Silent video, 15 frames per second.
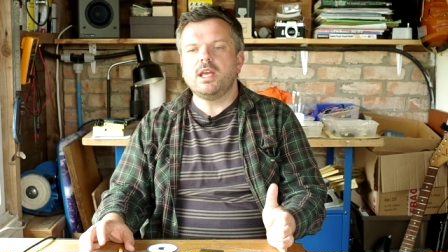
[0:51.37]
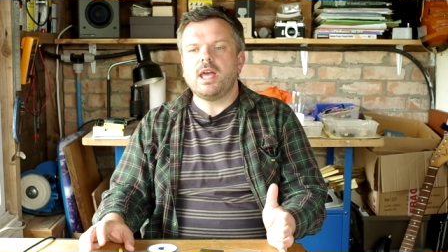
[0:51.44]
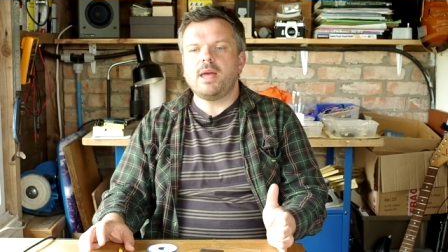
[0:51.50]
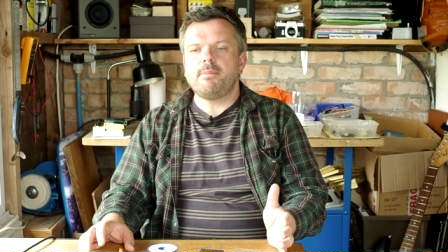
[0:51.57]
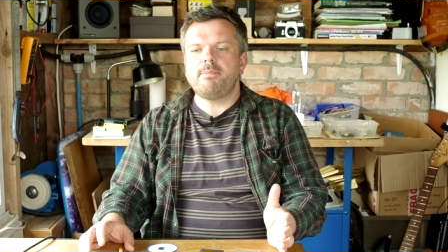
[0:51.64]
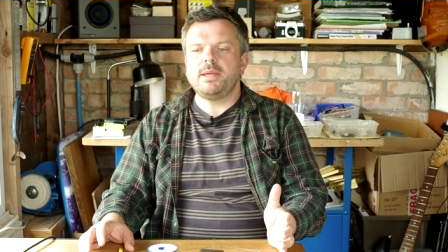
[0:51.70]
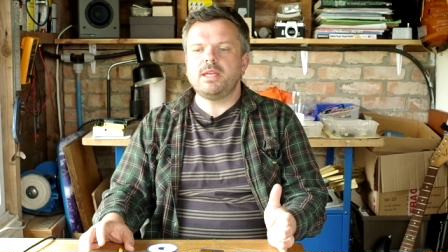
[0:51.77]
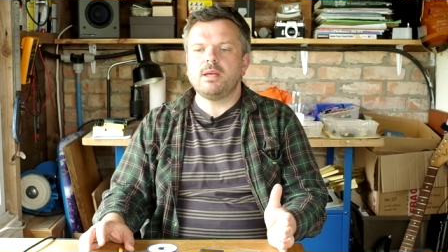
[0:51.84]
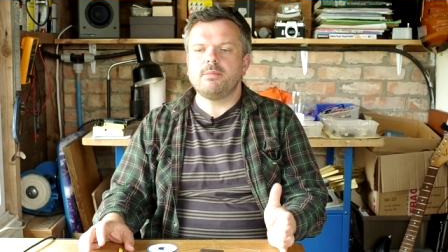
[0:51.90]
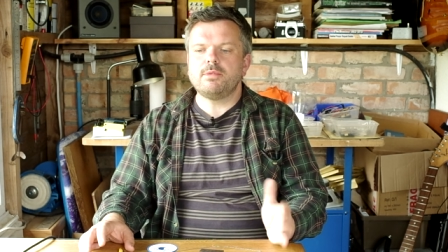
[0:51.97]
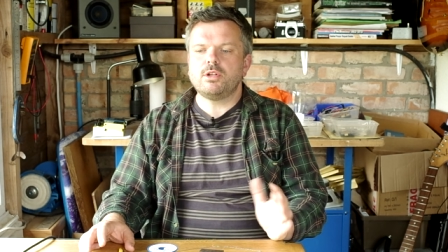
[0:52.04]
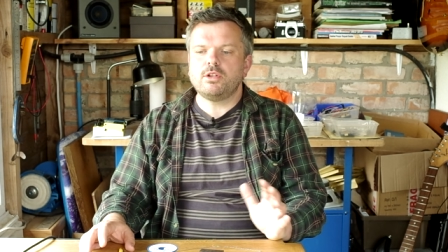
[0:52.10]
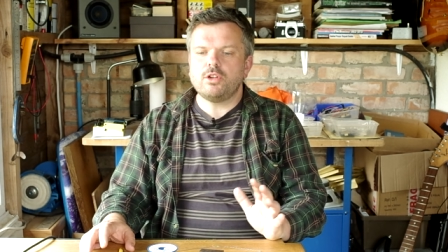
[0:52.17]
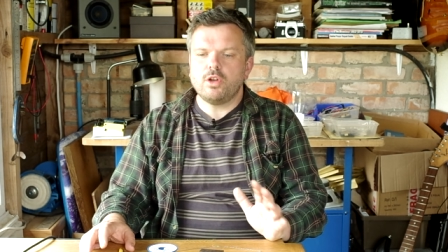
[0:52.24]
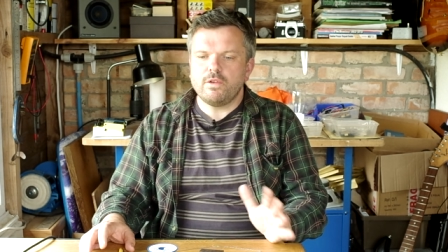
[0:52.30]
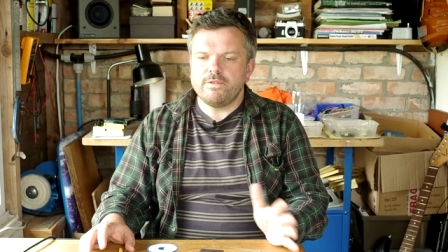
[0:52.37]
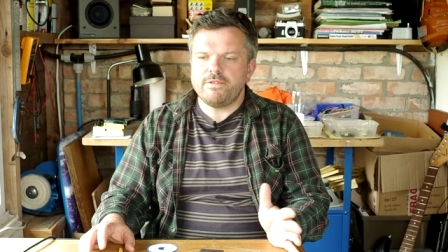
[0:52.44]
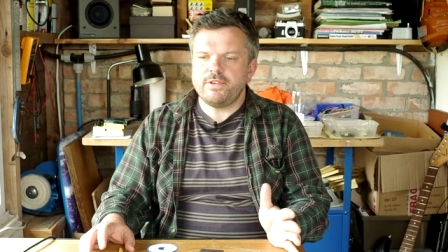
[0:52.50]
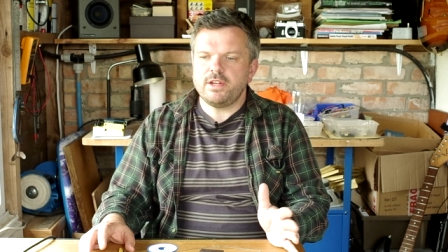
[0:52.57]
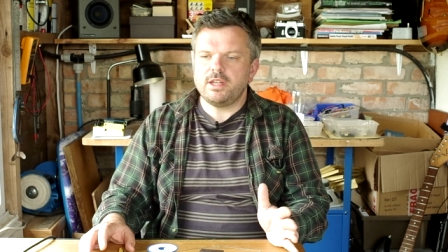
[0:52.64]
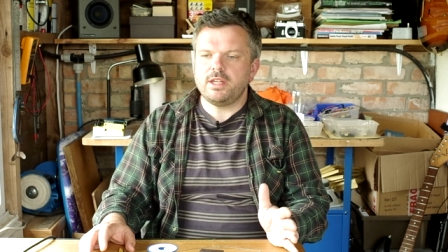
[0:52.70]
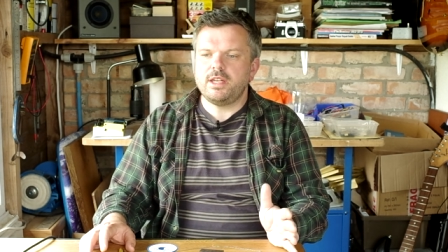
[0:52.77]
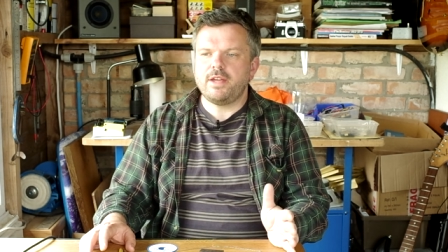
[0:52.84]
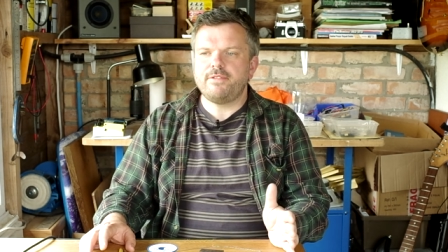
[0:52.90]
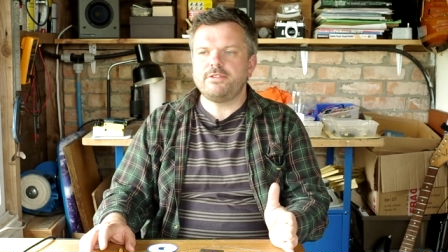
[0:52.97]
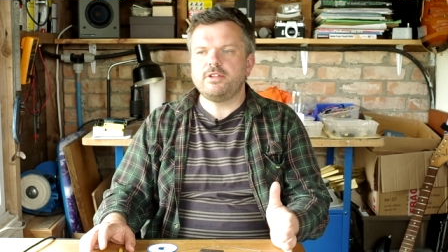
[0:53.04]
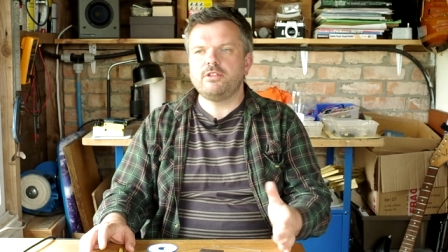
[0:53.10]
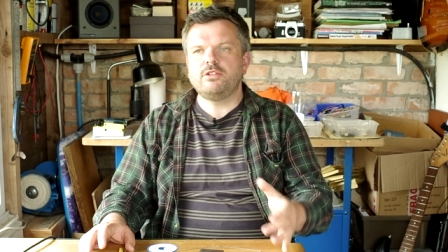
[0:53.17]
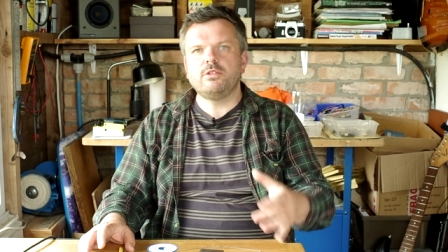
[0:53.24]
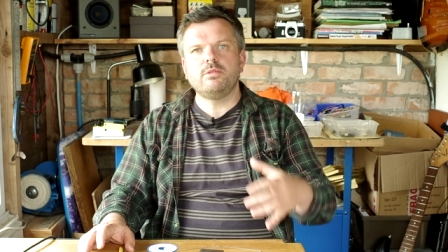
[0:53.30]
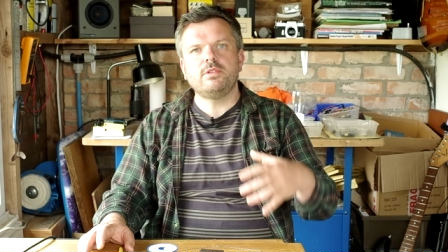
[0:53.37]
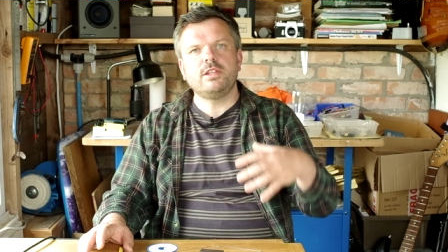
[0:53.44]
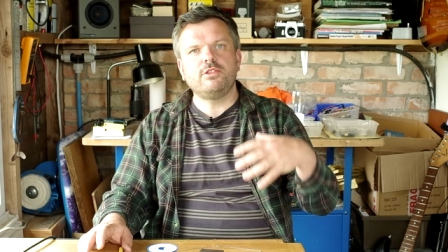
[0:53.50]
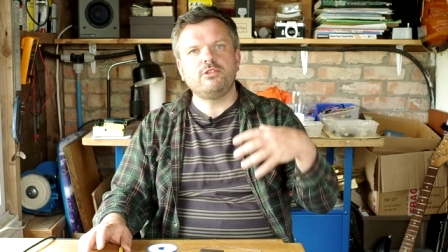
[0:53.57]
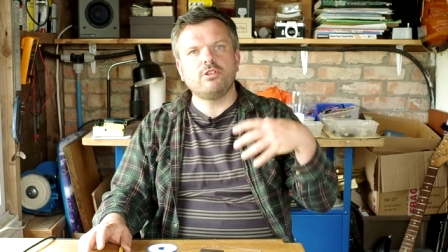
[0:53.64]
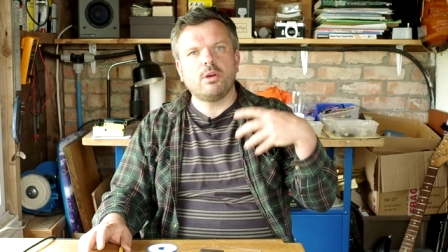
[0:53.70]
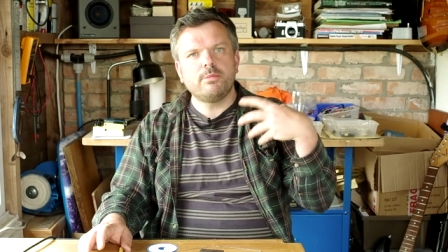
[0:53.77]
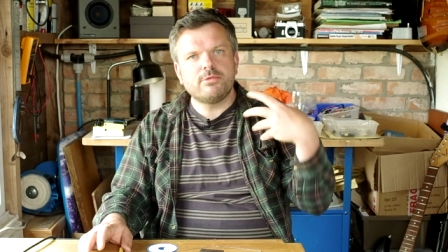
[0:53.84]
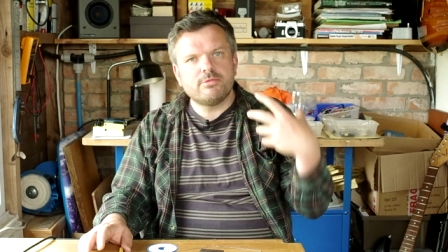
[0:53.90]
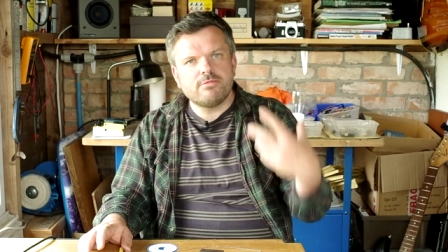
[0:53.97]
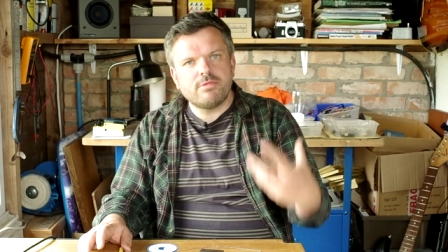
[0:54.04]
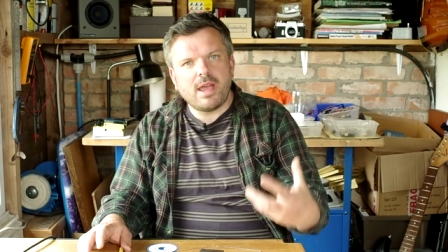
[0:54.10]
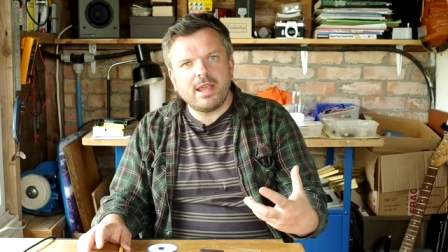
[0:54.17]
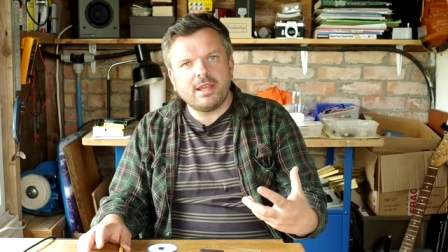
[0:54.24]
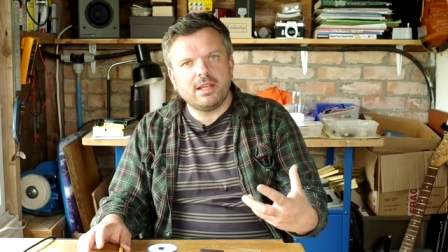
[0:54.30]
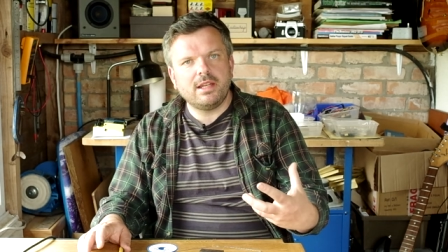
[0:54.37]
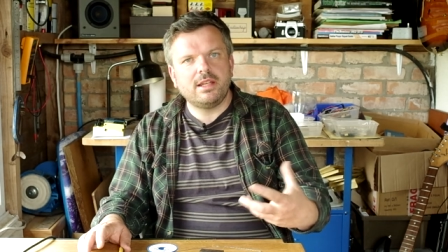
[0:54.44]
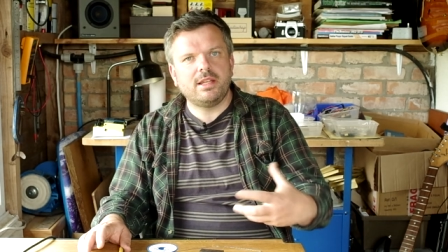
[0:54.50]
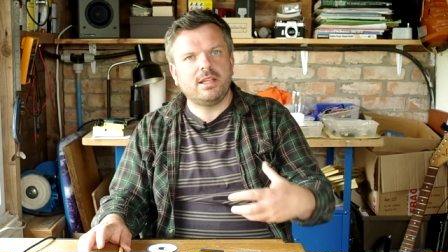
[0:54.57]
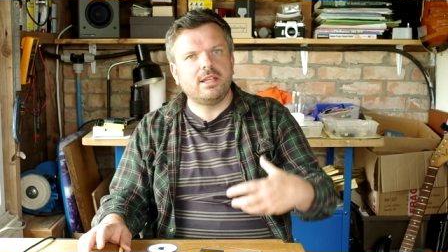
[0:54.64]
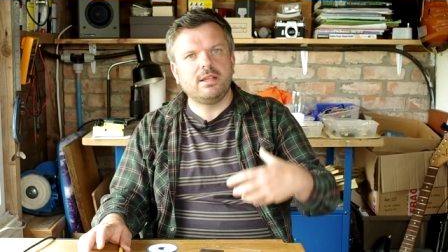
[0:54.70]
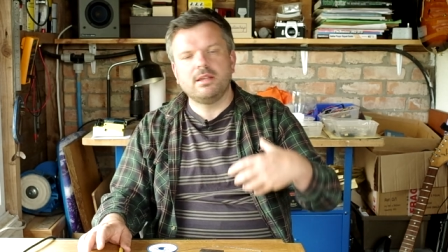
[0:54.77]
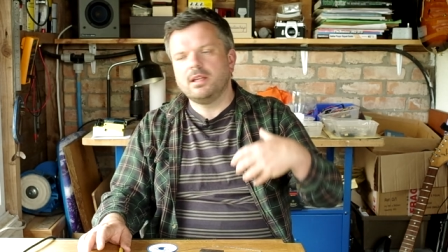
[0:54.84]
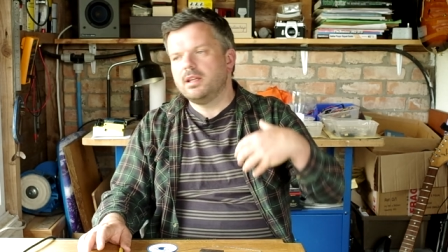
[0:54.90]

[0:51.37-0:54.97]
and become confident enough to do these jobs regularly,